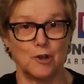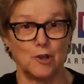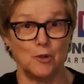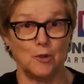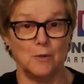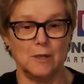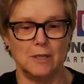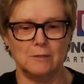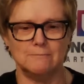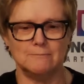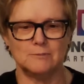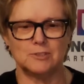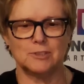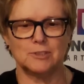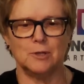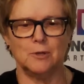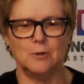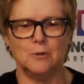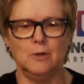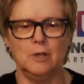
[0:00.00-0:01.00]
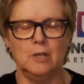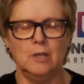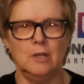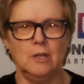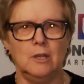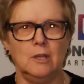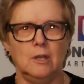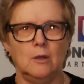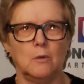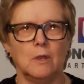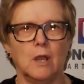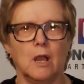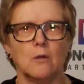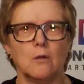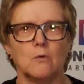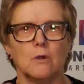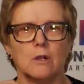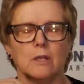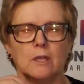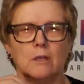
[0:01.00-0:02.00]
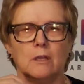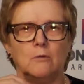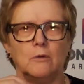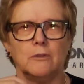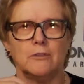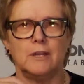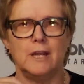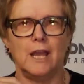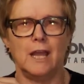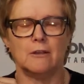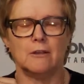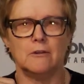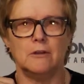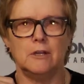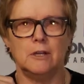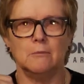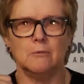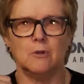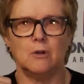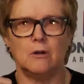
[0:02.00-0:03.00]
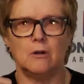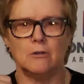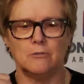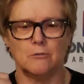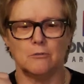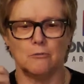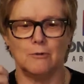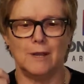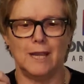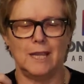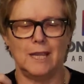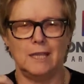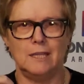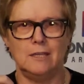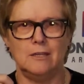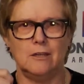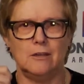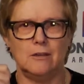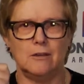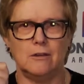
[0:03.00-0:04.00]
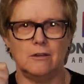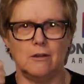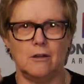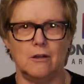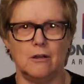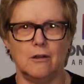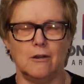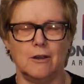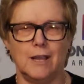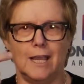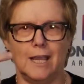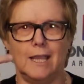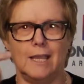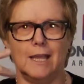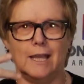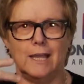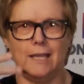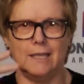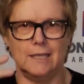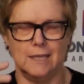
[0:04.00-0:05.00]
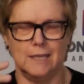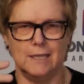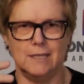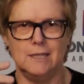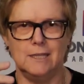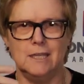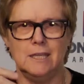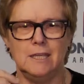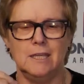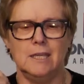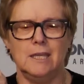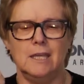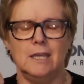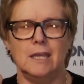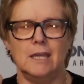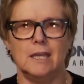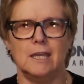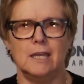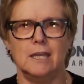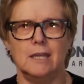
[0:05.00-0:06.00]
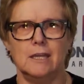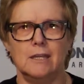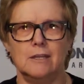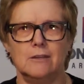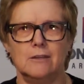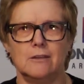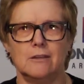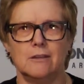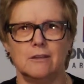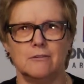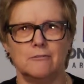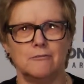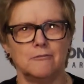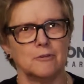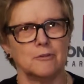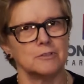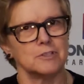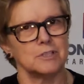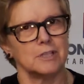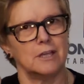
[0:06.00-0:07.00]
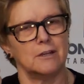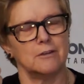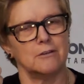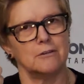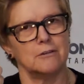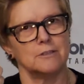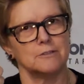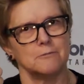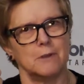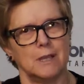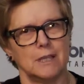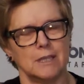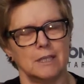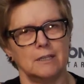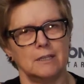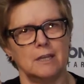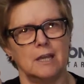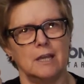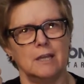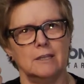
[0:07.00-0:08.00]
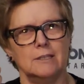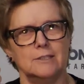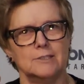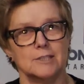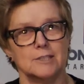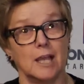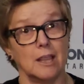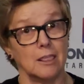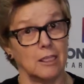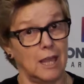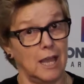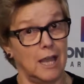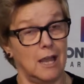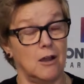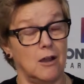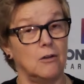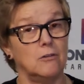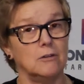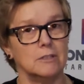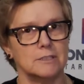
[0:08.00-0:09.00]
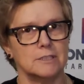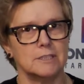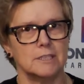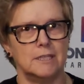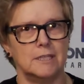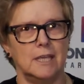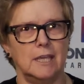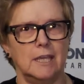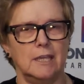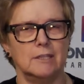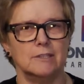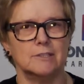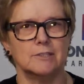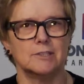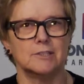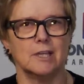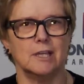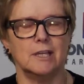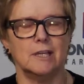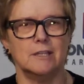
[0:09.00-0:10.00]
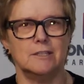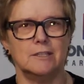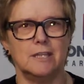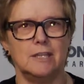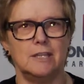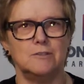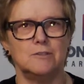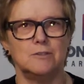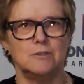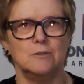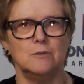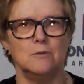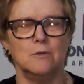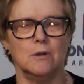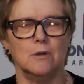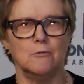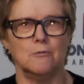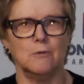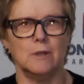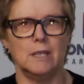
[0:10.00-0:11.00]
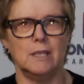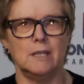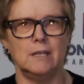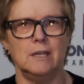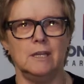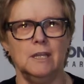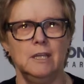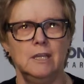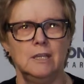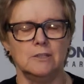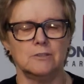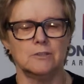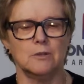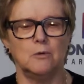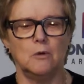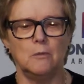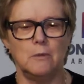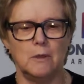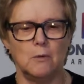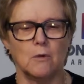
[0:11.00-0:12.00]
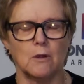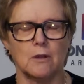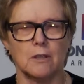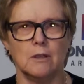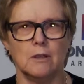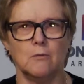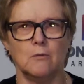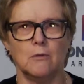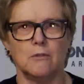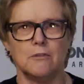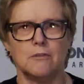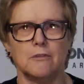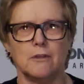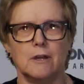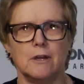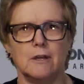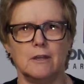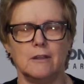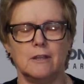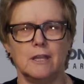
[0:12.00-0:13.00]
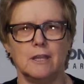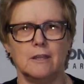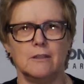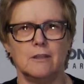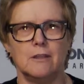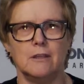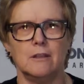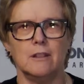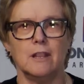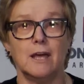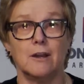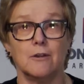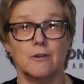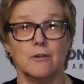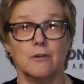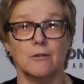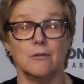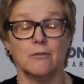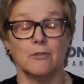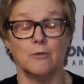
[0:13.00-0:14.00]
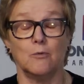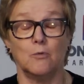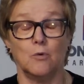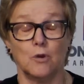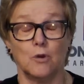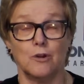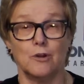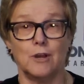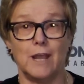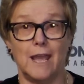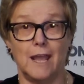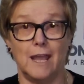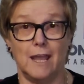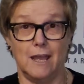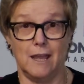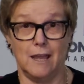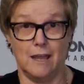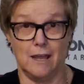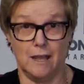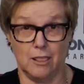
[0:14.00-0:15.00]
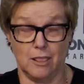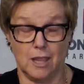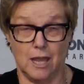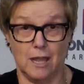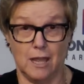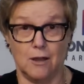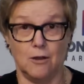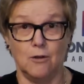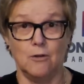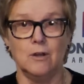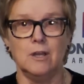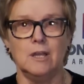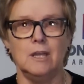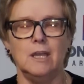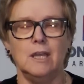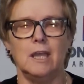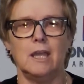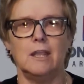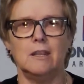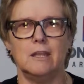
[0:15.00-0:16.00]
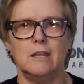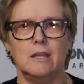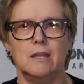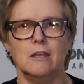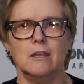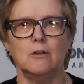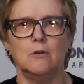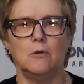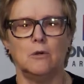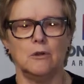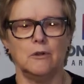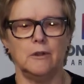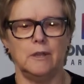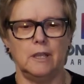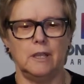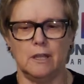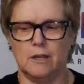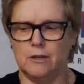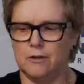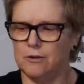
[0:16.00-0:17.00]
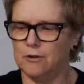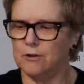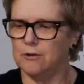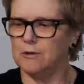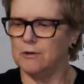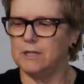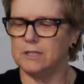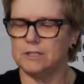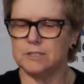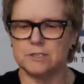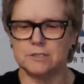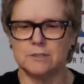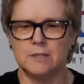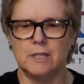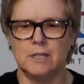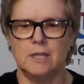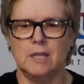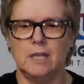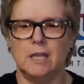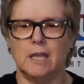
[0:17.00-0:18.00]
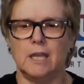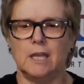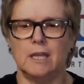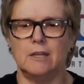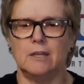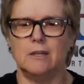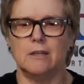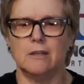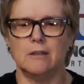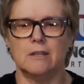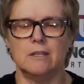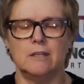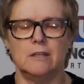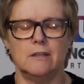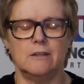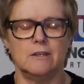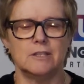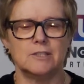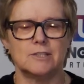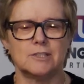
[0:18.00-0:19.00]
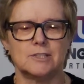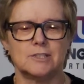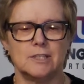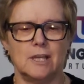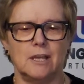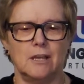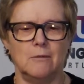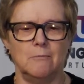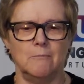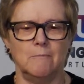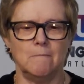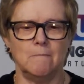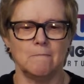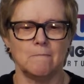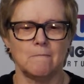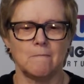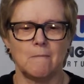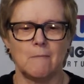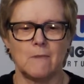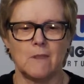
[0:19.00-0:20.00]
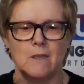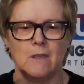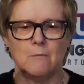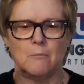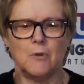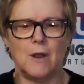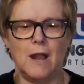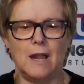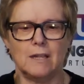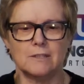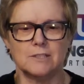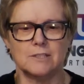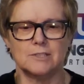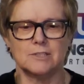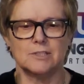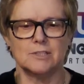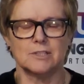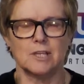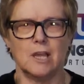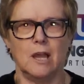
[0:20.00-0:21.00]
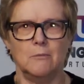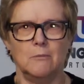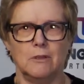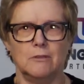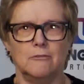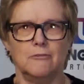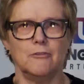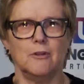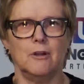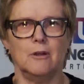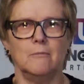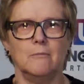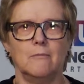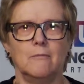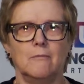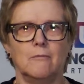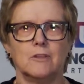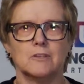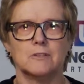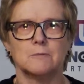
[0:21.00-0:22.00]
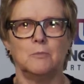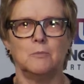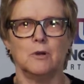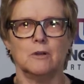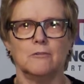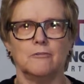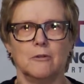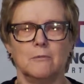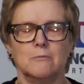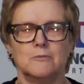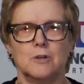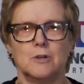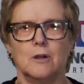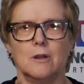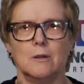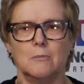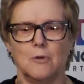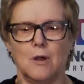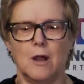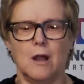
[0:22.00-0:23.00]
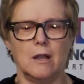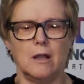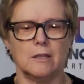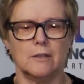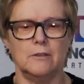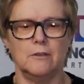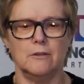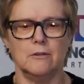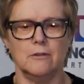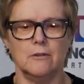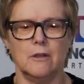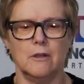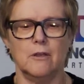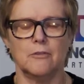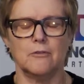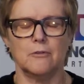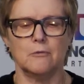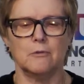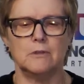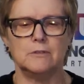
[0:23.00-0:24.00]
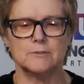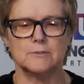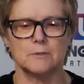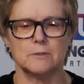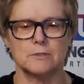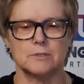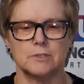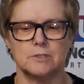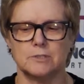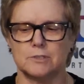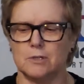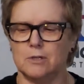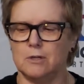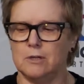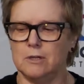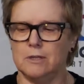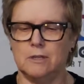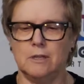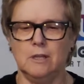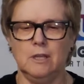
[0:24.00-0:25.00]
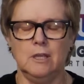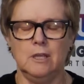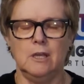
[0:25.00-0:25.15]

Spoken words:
doing. So, we are working with an acronym called RAIN, RAIN, and the first letter is recognize, allow, and today is day 2 on RAIN. So, we'll be working with the word allow, and then inquiry and nourish. And this practice is coming from this book from Tara Brach, and there are other resources on